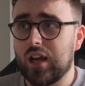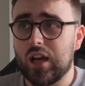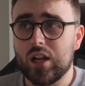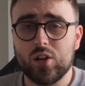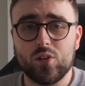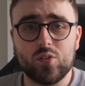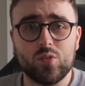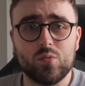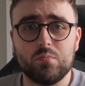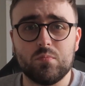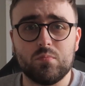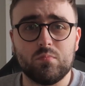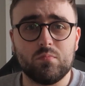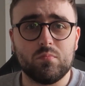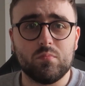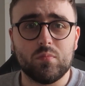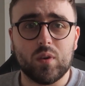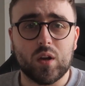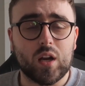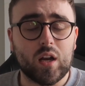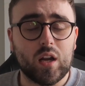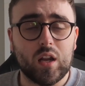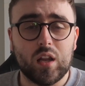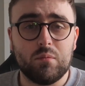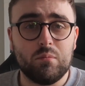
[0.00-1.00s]
I don't know,
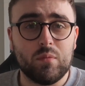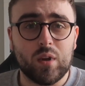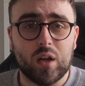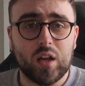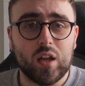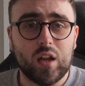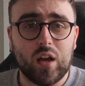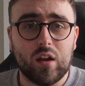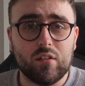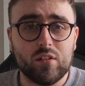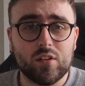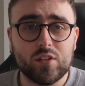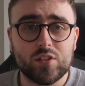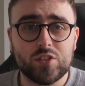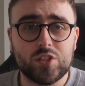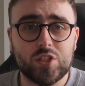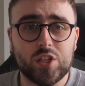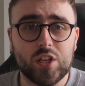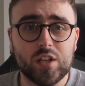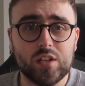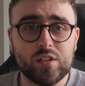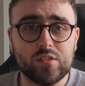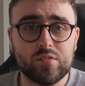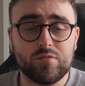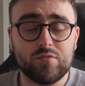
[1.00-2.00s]
McLaren
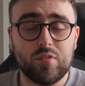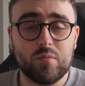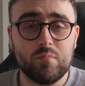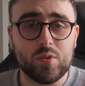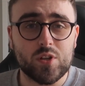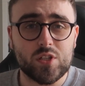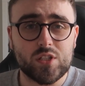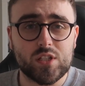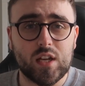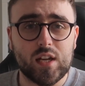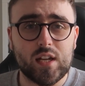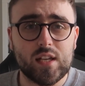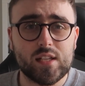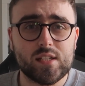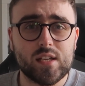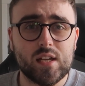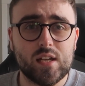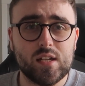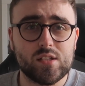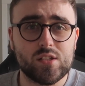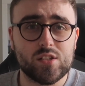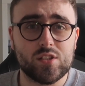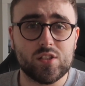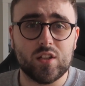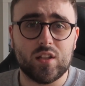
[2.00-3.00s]
changing from Mercedes
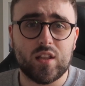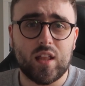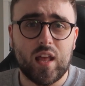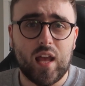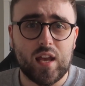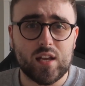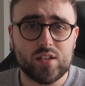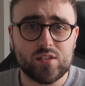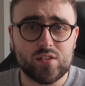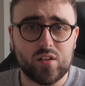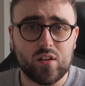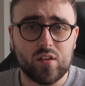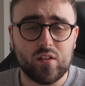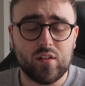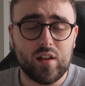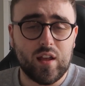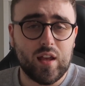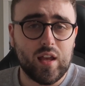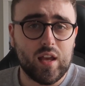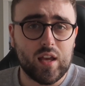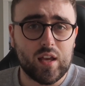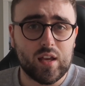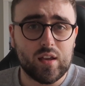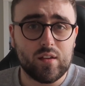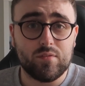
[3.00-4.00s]
engine to test out
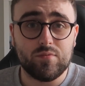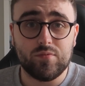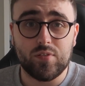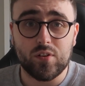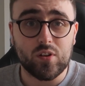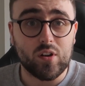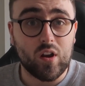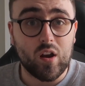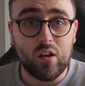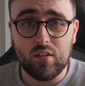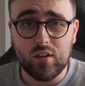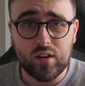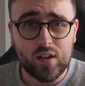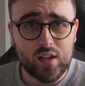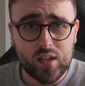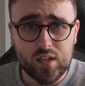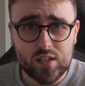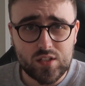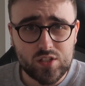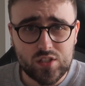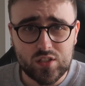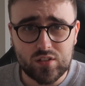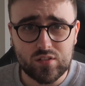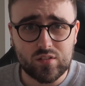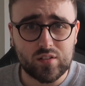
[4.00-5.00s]
a Ferrari
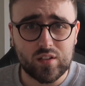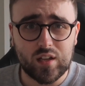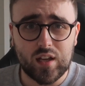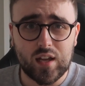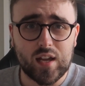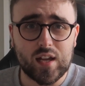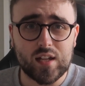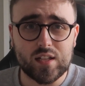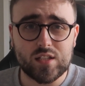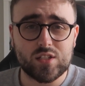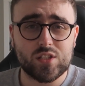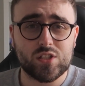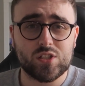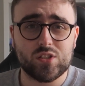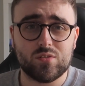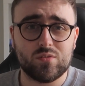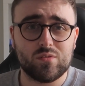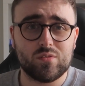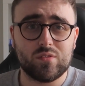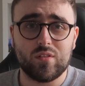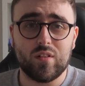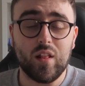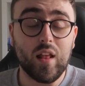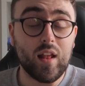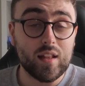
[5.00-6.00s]
engine.
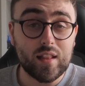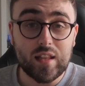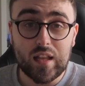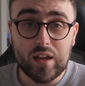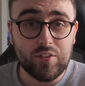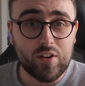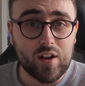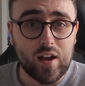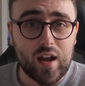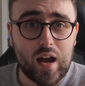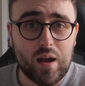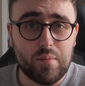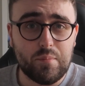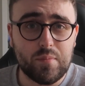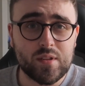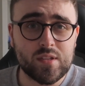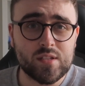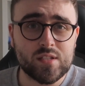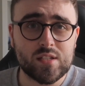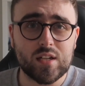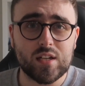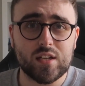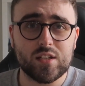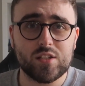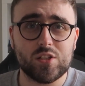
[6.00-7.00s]
It never
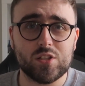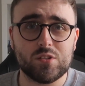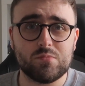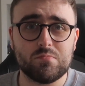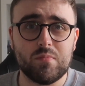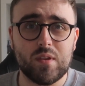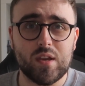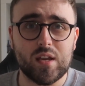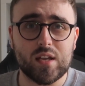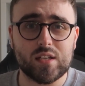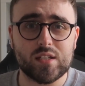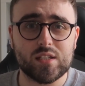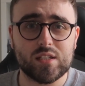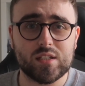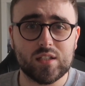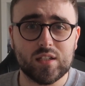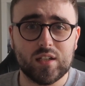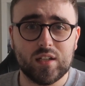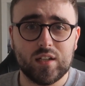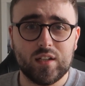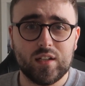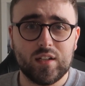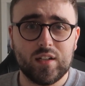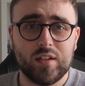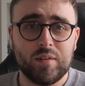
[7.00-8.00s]
happens, and it just makes
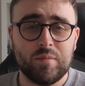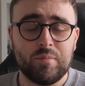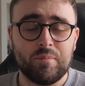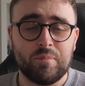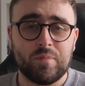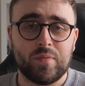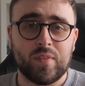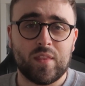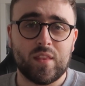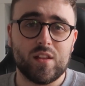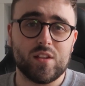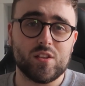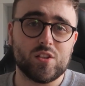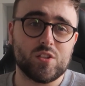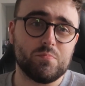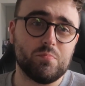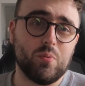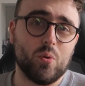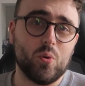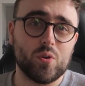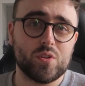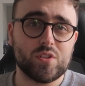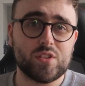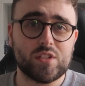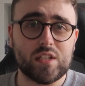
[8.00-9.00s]
the
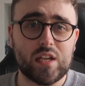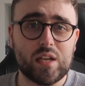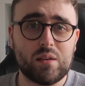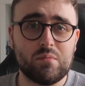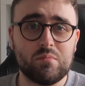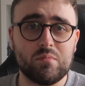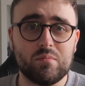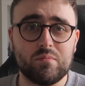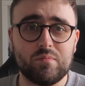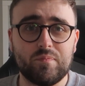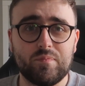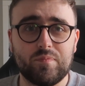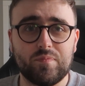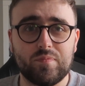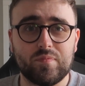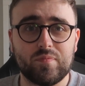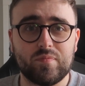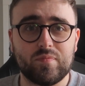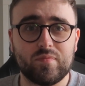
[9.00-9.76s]
sport seem